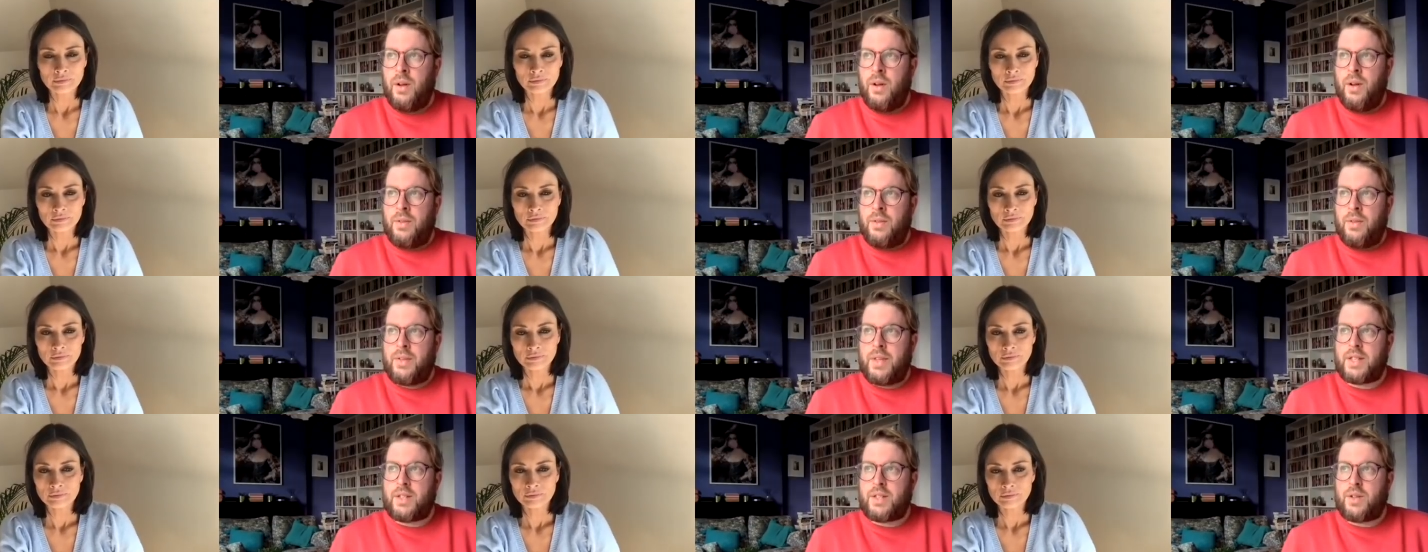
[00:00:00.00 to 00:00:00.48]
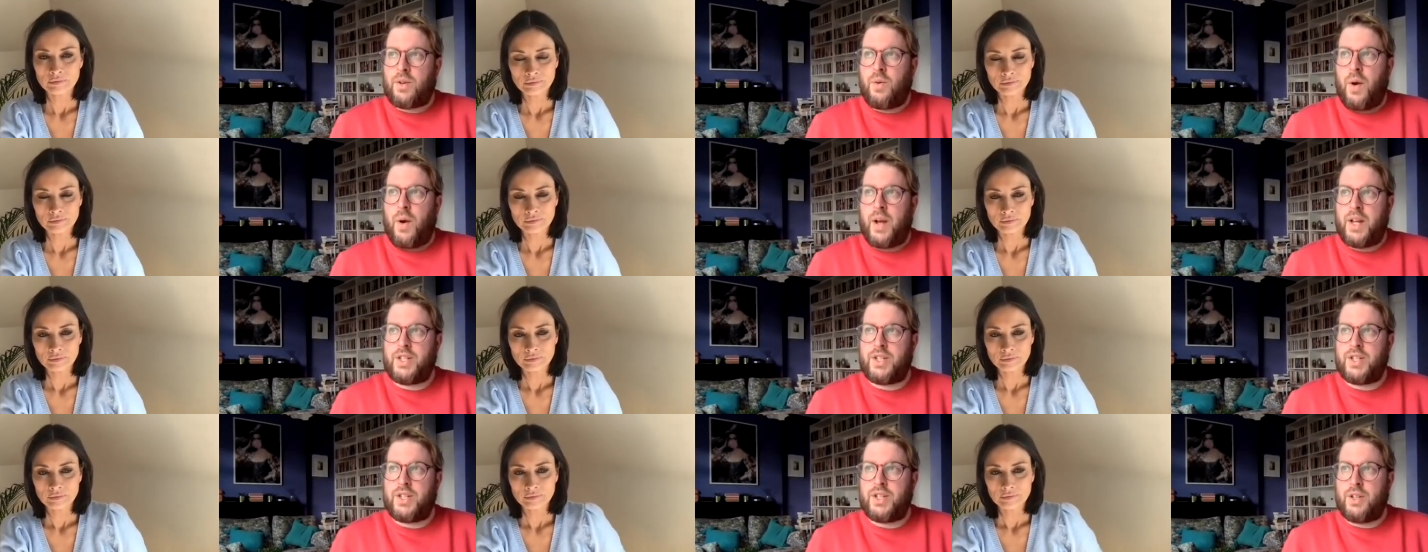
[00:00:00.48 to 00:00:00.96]
Speaker 1: this
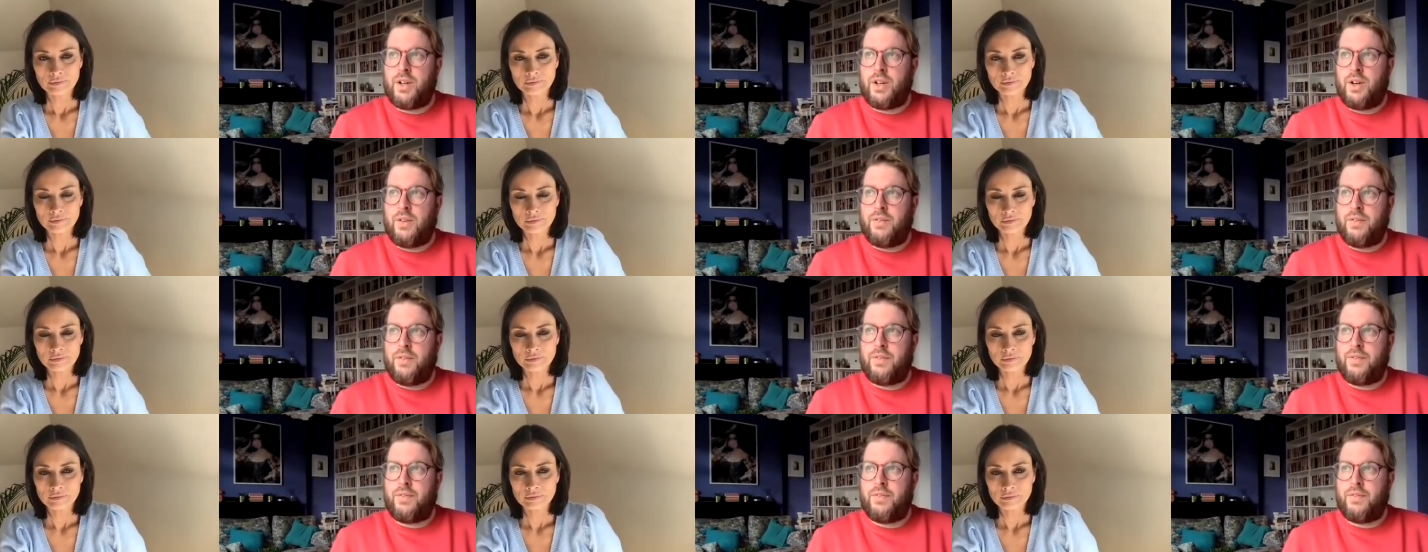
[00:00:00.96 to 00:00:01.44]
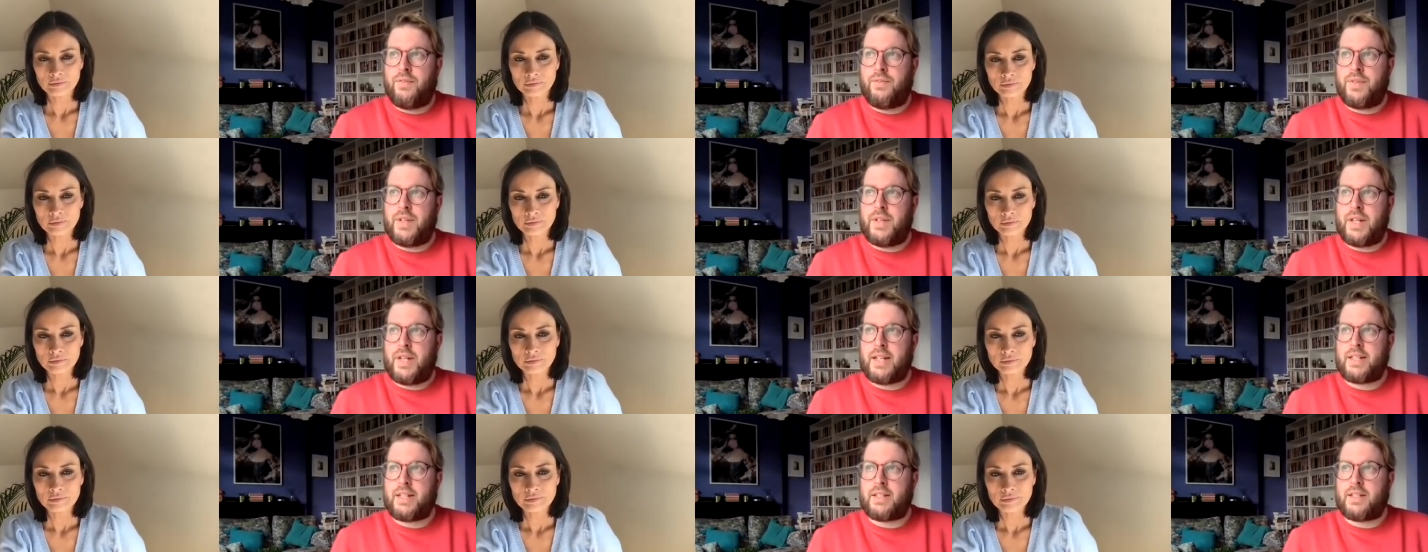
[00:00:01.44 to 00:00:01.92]
question of
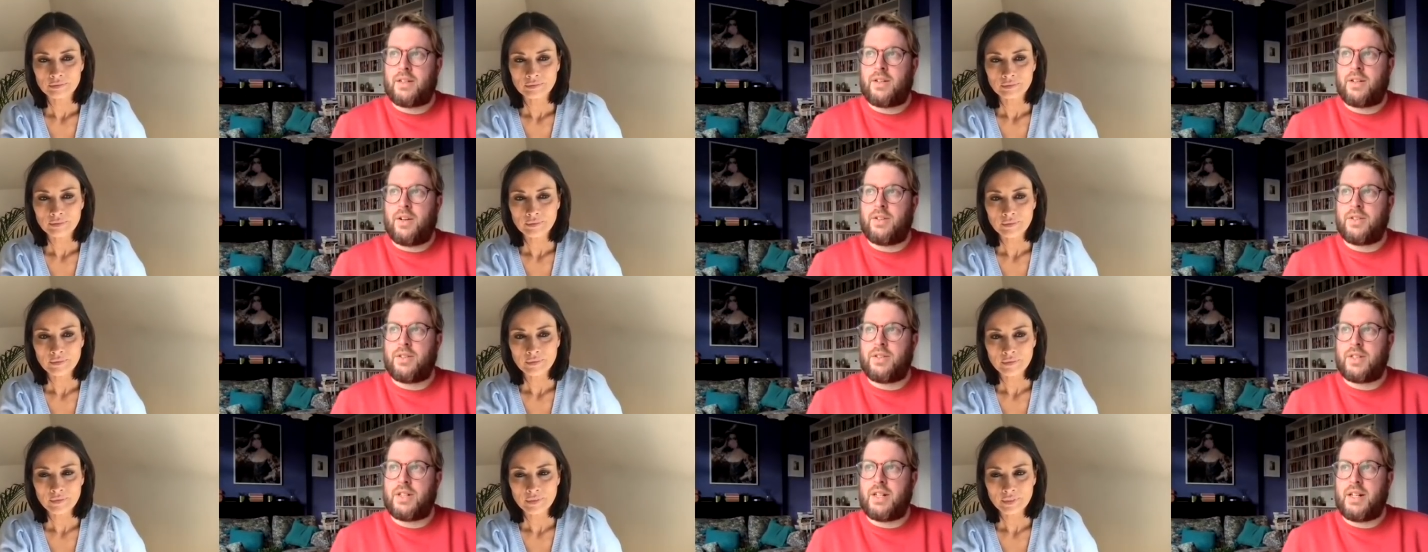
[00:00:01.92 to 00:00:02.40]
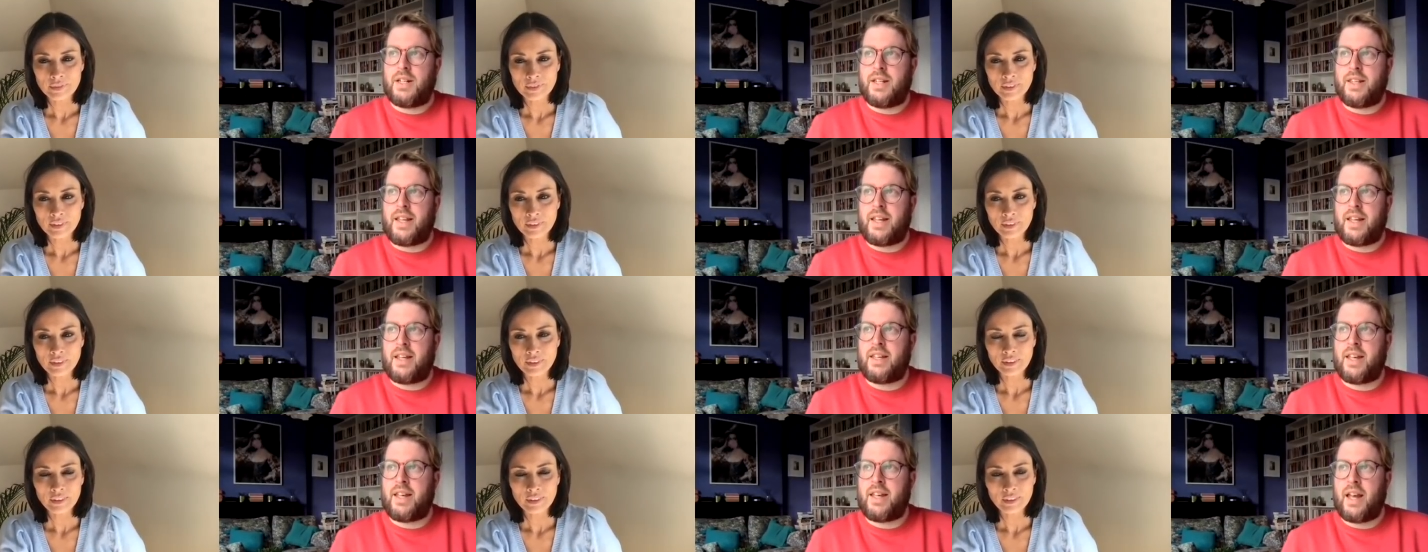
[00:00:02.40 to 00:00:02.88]
Vanessa constantly
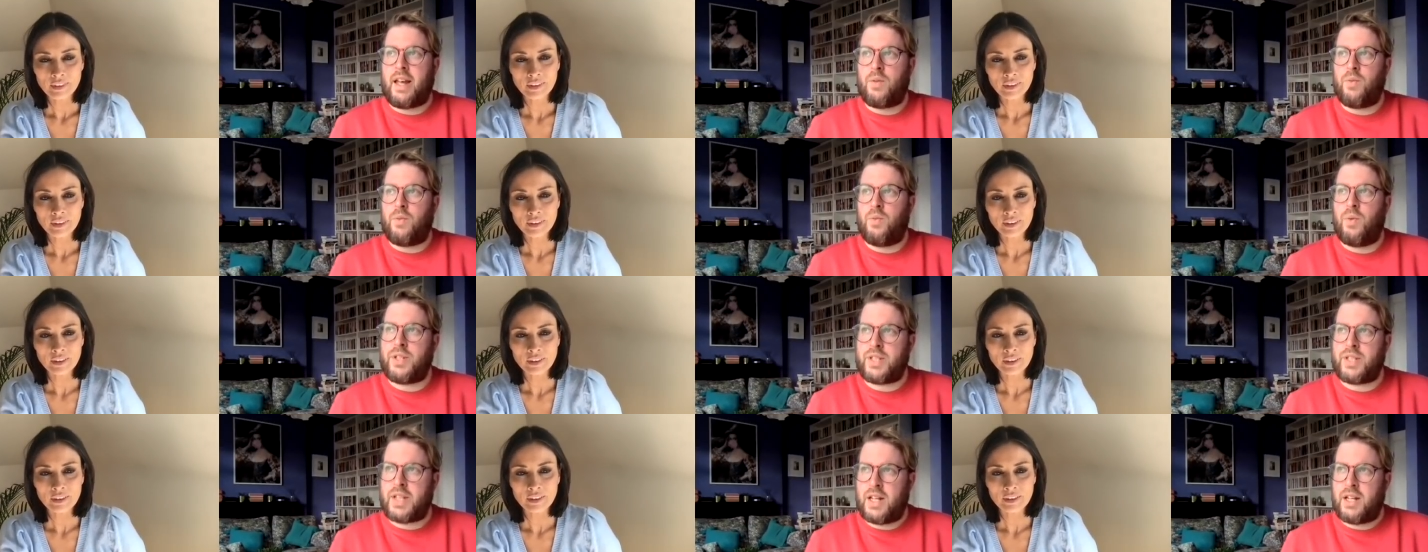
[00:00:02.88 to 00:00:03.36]
thinking, was it